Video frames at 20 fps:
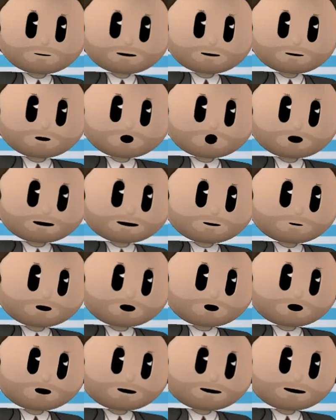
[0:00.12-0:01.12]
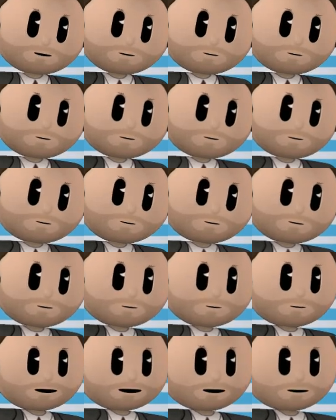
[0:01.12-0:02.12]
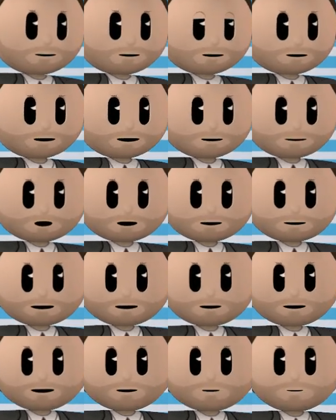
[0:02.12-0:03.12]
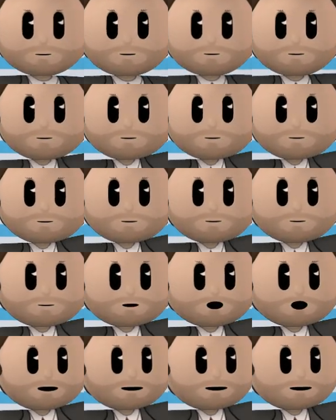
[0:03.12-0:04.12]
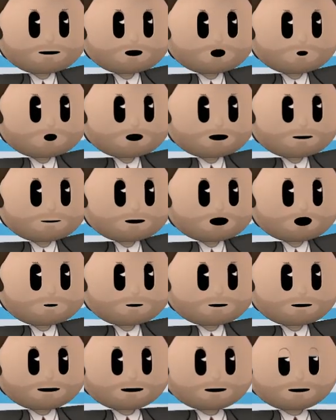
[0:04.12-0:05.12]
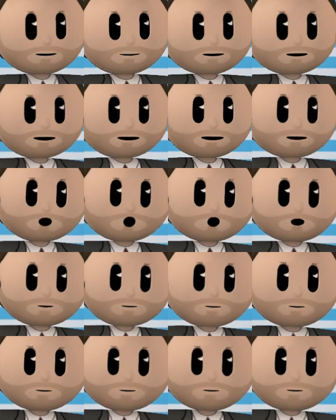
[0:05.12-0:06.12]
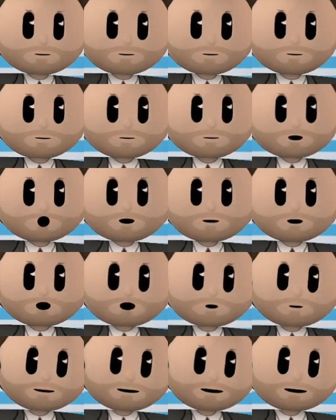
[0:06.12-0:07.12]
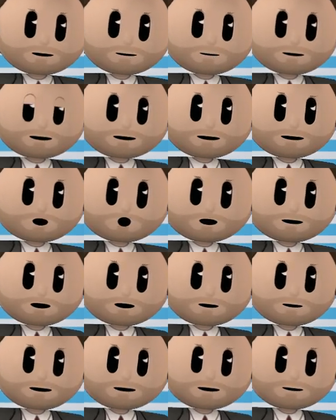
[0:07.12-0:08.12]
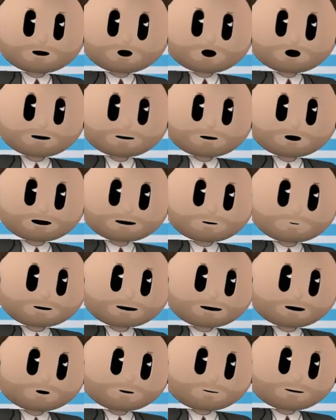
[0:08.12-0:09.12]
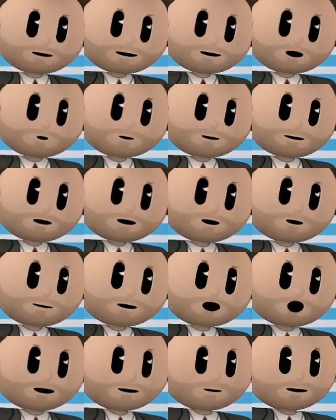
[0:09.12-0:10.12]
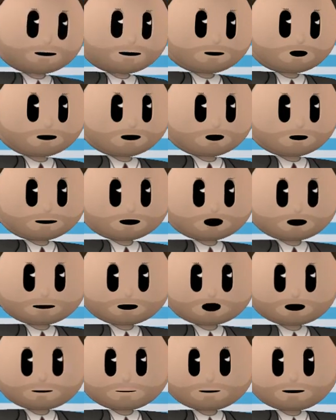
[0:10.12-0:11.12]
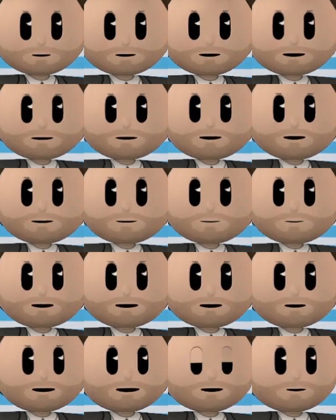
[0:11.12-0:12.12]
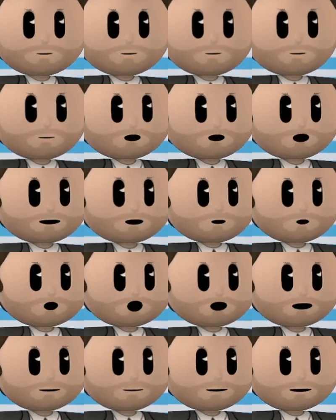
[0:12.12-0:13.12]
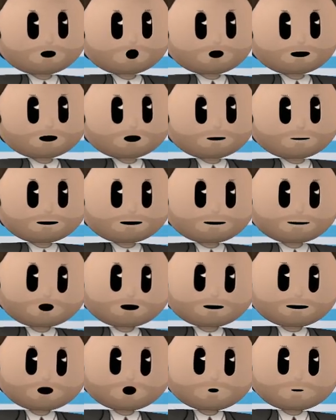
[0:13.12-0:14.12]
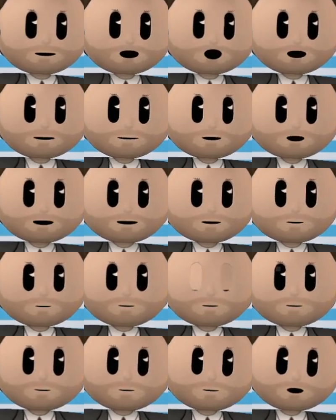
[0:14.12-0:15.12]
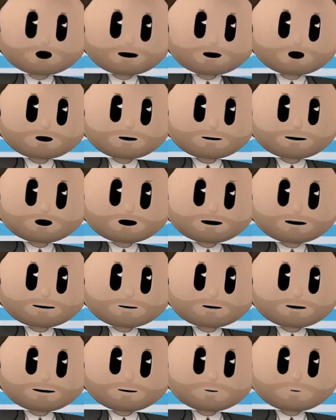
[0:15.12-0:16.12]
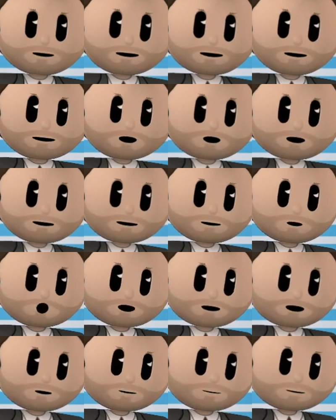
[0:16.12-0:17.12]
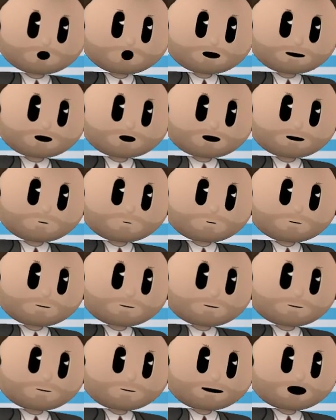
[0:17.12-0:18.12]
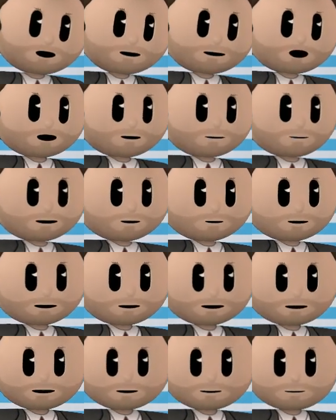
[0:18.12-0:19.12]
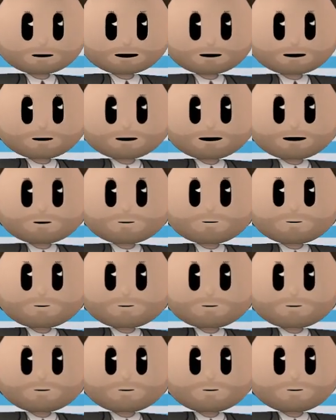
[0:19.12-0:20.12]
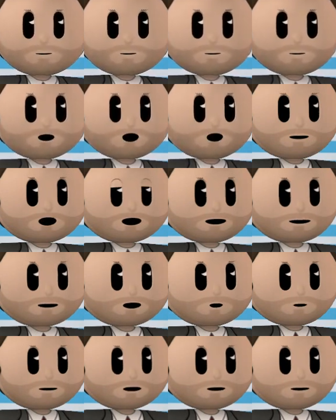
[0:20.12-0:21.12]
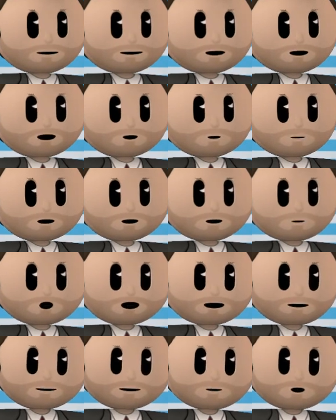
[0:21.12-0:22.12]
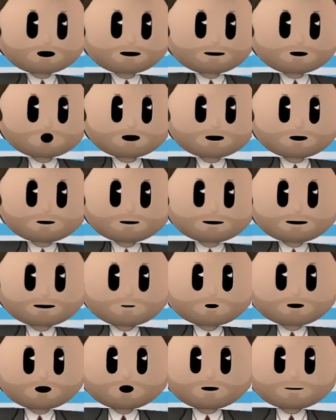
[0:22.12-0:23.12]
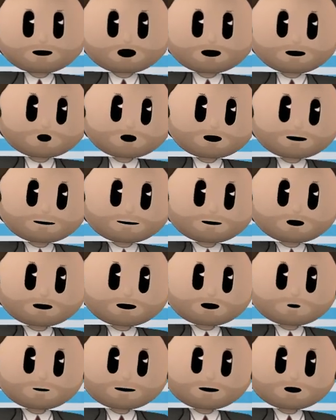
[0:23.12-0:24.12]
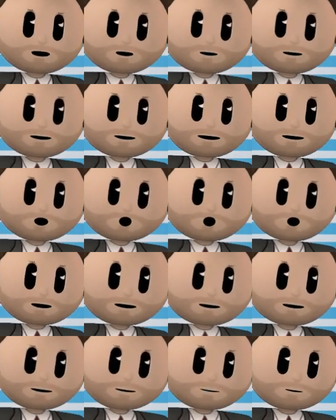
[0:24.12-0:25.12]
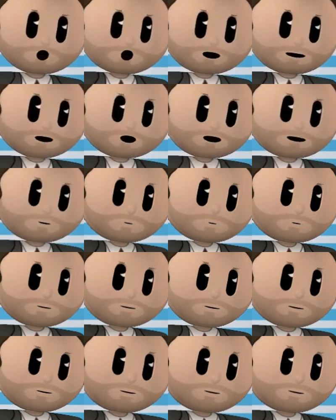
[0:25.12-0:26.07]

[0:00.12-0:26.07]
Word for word: Hello everyone. It's James again. And before I start today's video, all work in this video contains one hundred percent original content of and by myself, James Smith, otherwise known as Begood four thousand, and was uniquely created with NAWMAL software, by myself, James Smith. As I purchased commercial rights from NAWMAL to produce my unique and original video with this software.